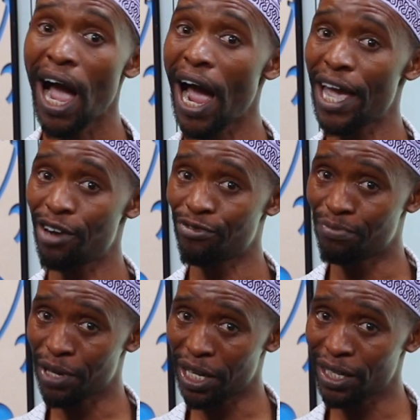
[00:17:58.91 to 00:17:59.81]
I have
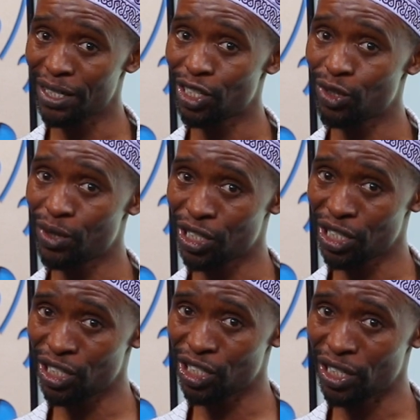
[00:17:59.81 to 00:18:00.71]
been your
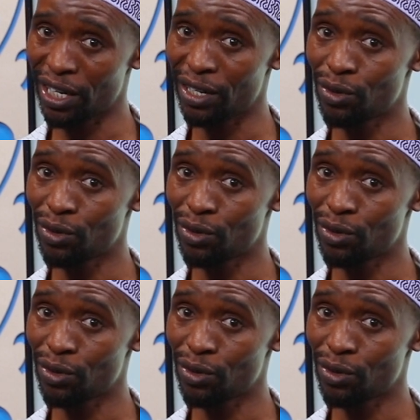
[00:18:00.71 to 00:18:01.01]
teacher,